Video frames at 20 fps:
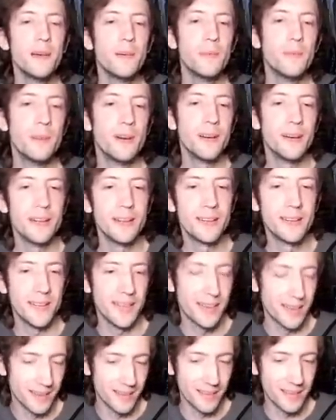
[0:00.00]
But
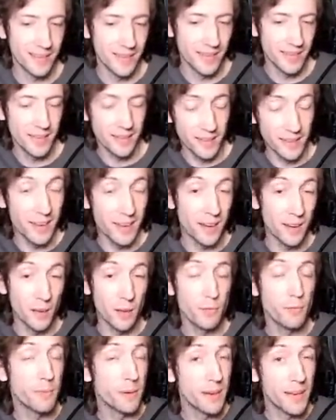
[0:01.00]
yeah, there are a
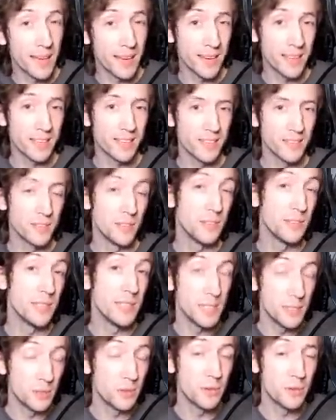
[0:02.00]
lot of mechanics that you
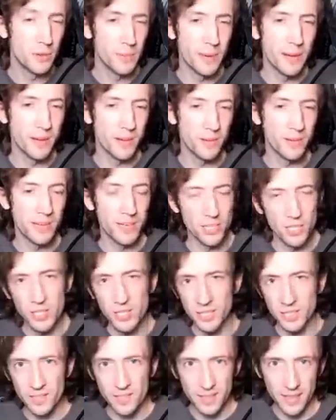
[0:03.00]
need to know about to actually
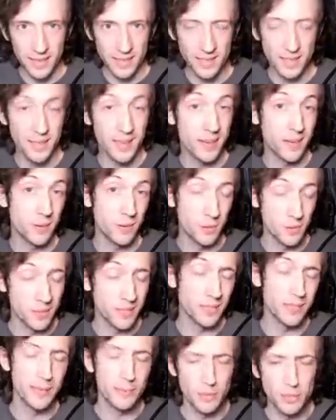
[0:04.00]
understand how to
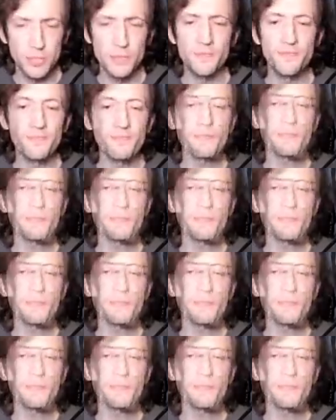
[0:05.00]
deal damage.